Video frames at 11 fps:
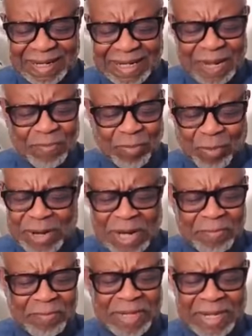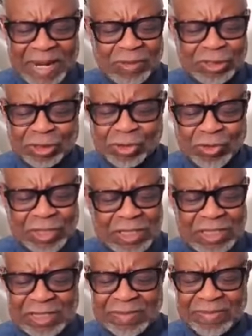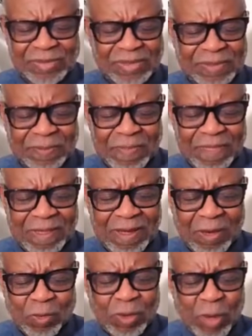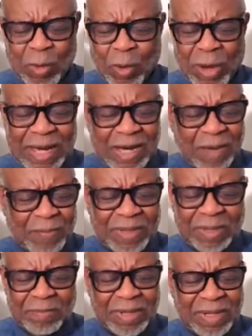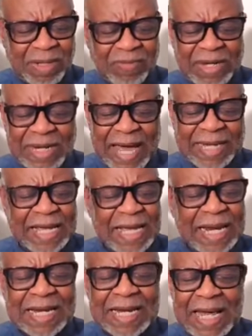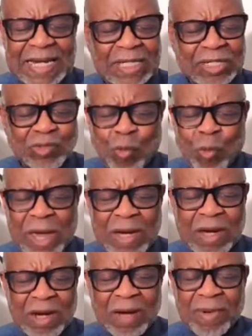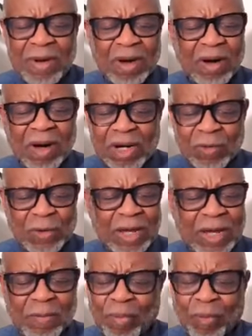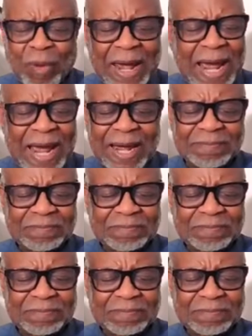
let prayer be in our dreams. When we wake up in the middle of the night, let us wake up uttering prayer.